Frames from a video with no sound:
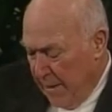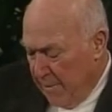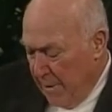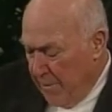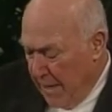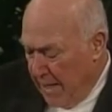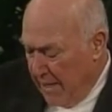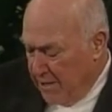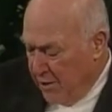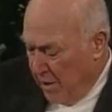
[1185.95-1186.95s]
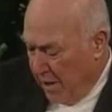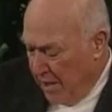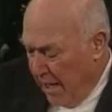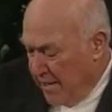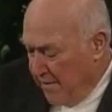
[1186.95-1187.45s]
But because you are
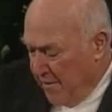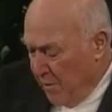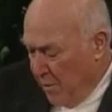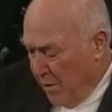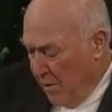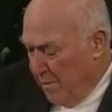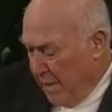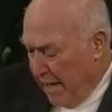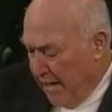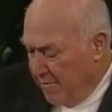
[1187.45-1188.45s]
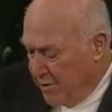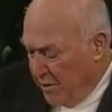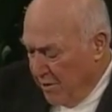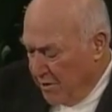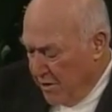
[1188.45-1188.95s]
not of the world, but I have
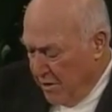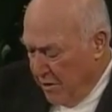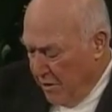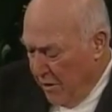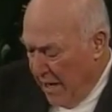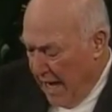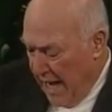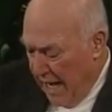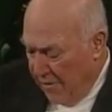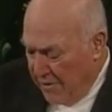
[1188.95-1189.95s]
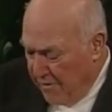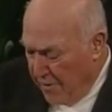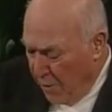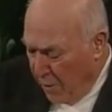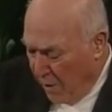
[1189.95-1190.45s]
chosen you out of
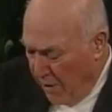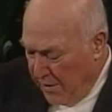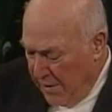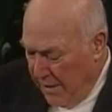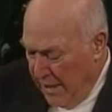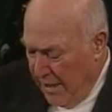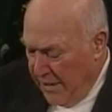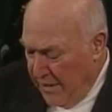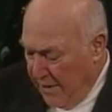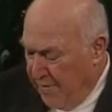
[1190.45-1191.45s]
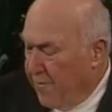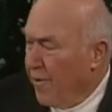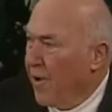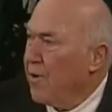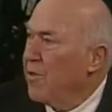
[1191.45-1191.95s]
the world,
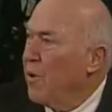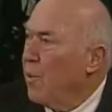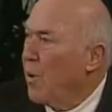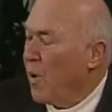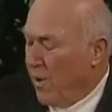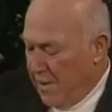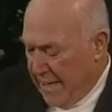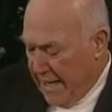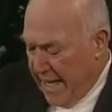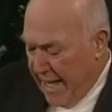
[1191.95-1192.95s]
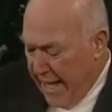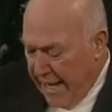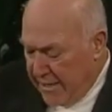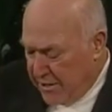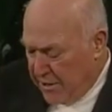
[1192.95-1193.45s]
therefore the world
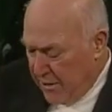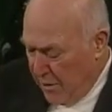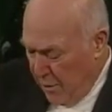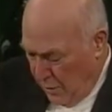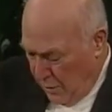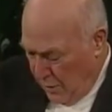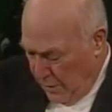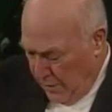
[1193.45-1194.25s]
hates you.